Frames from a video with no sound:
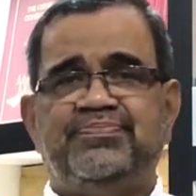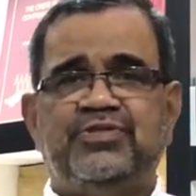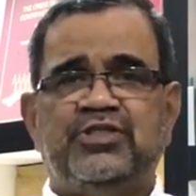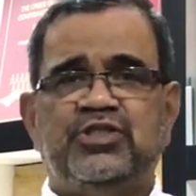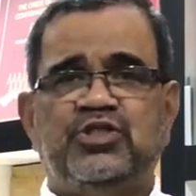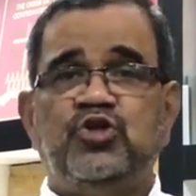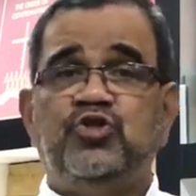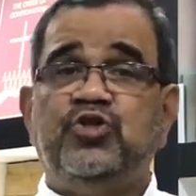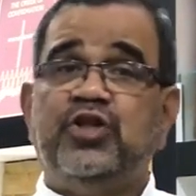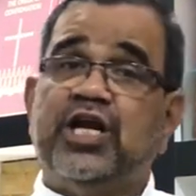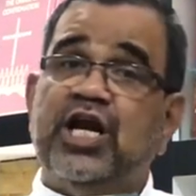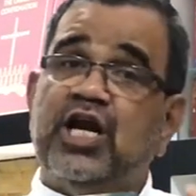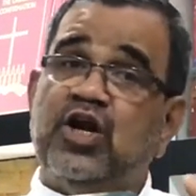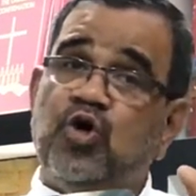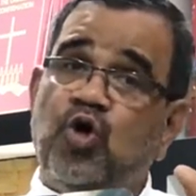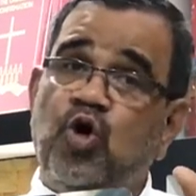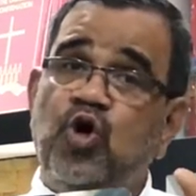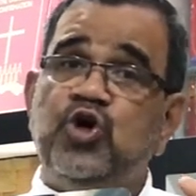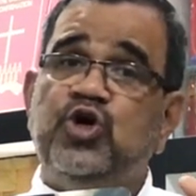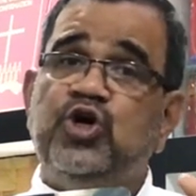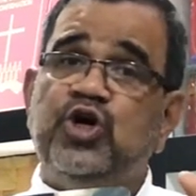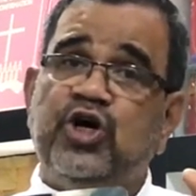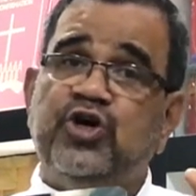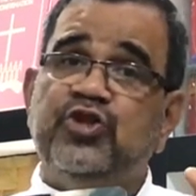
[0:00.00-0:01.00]
So there are
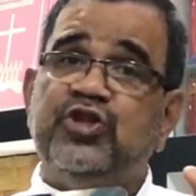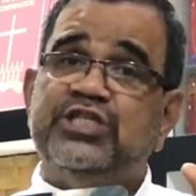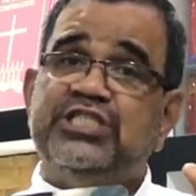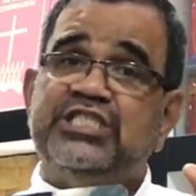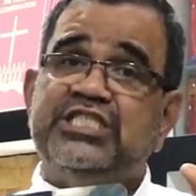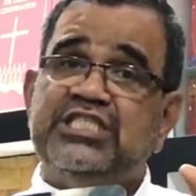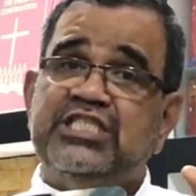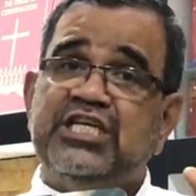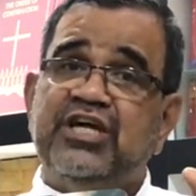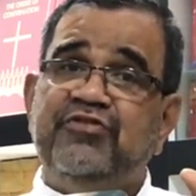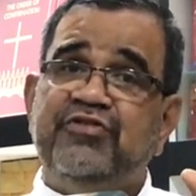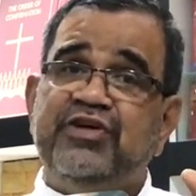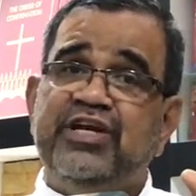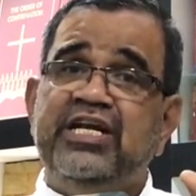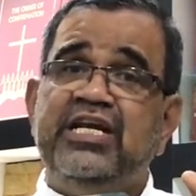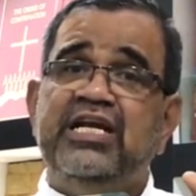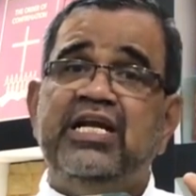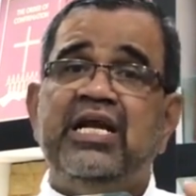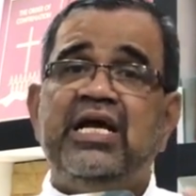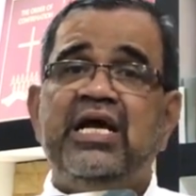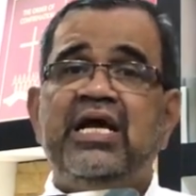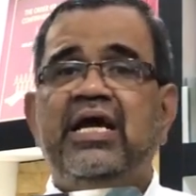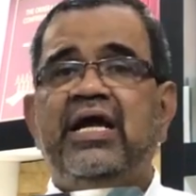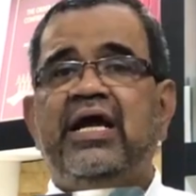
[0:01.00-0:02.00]
altogether 7
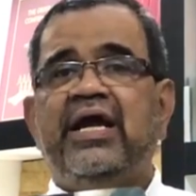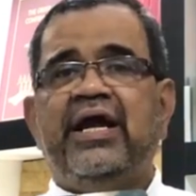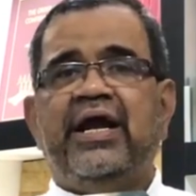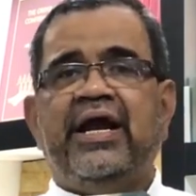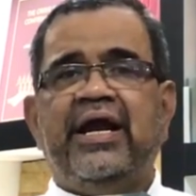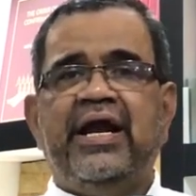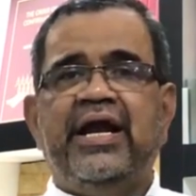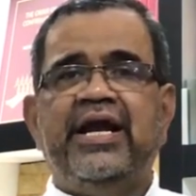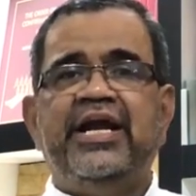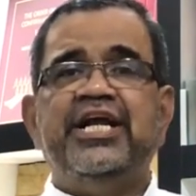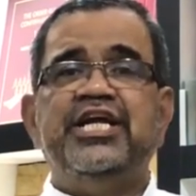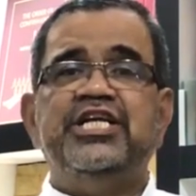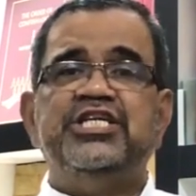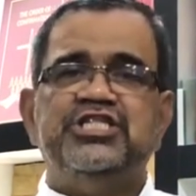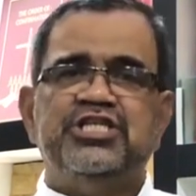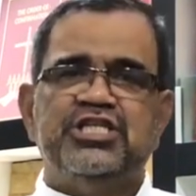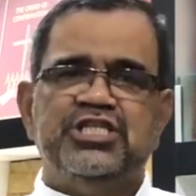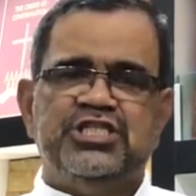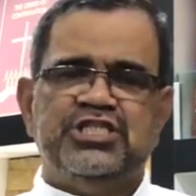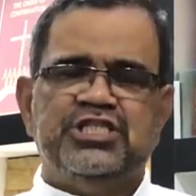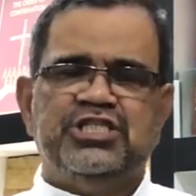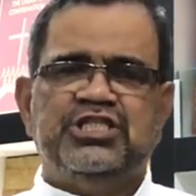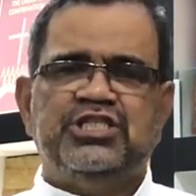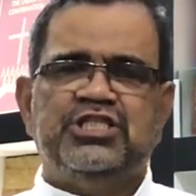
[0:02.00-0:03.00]

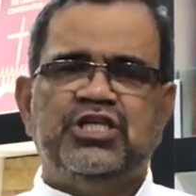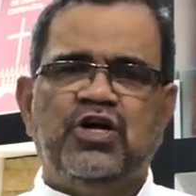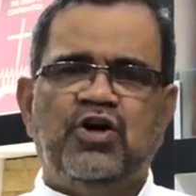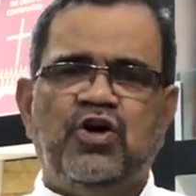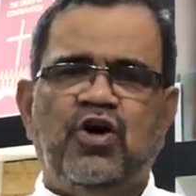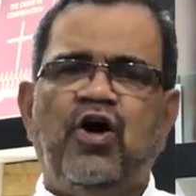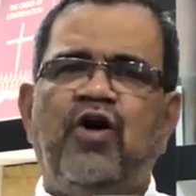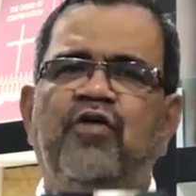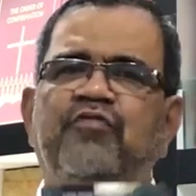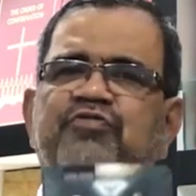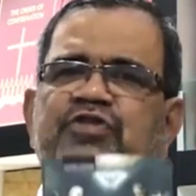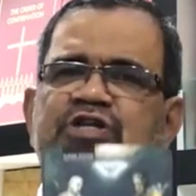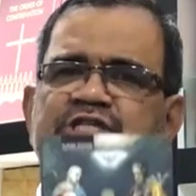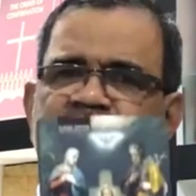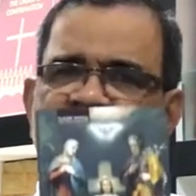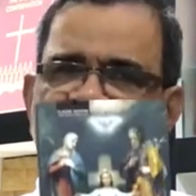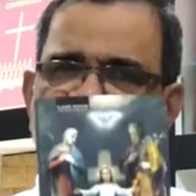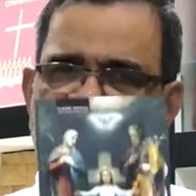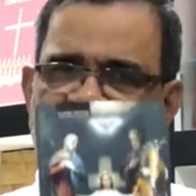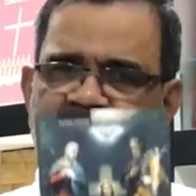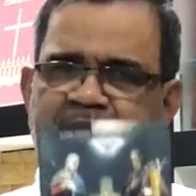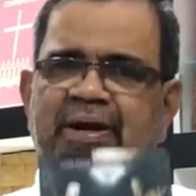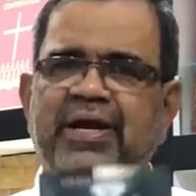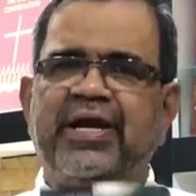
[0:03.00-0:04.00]
editions of this
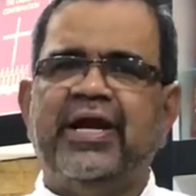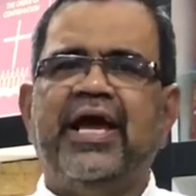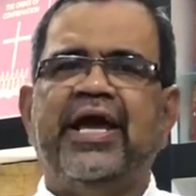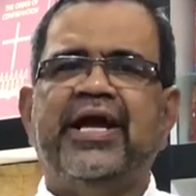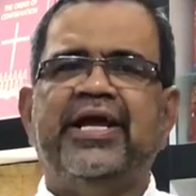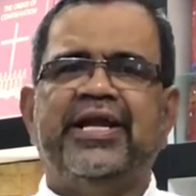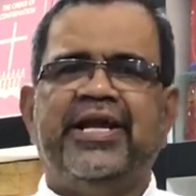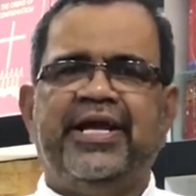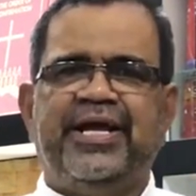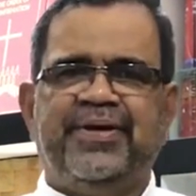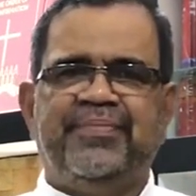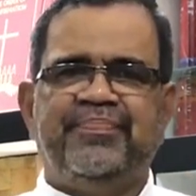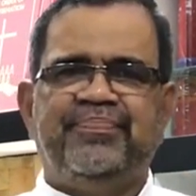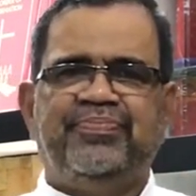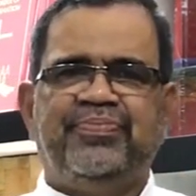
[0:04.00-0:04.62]
Bible diary.